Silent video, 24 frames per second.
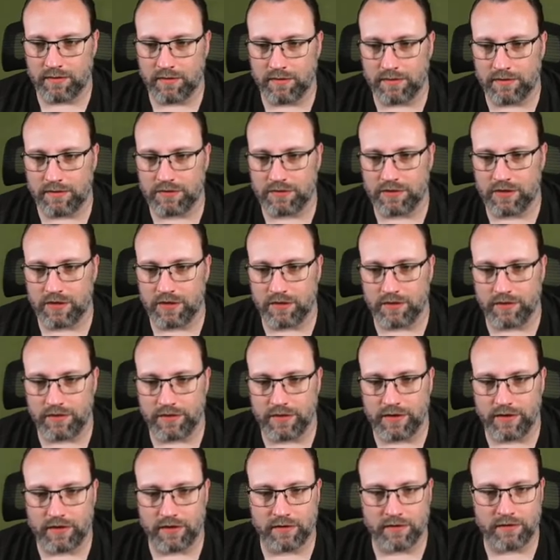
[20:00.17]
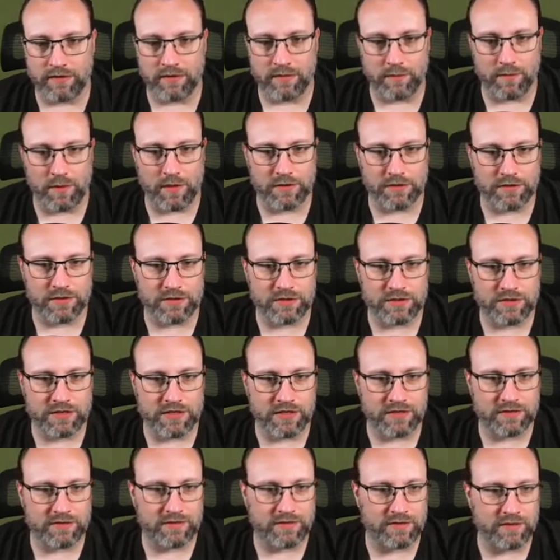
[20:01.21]
each other there. Nebaltić
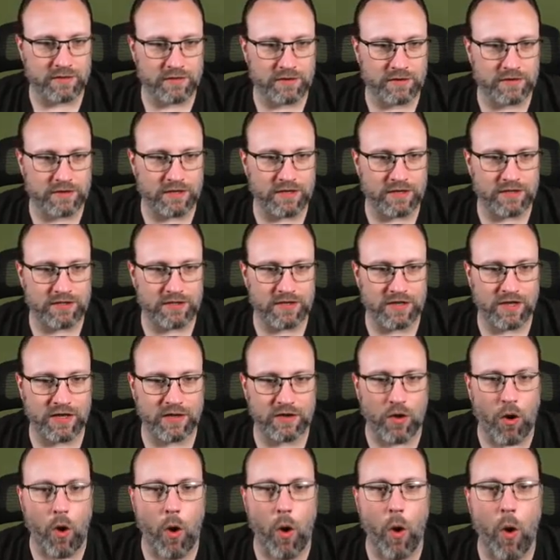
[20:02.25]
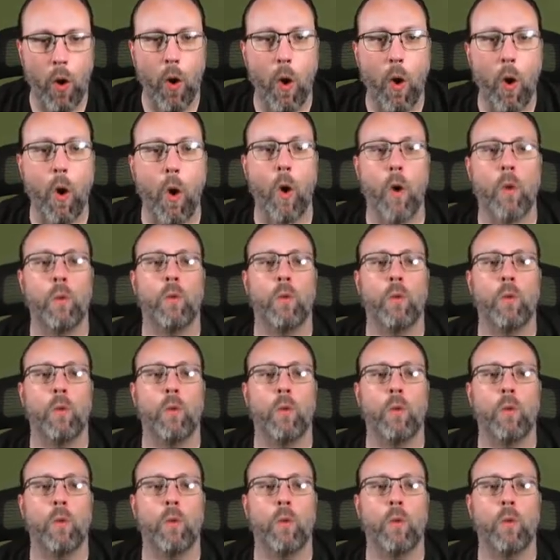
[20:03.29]
gets it on the touchline. Oh,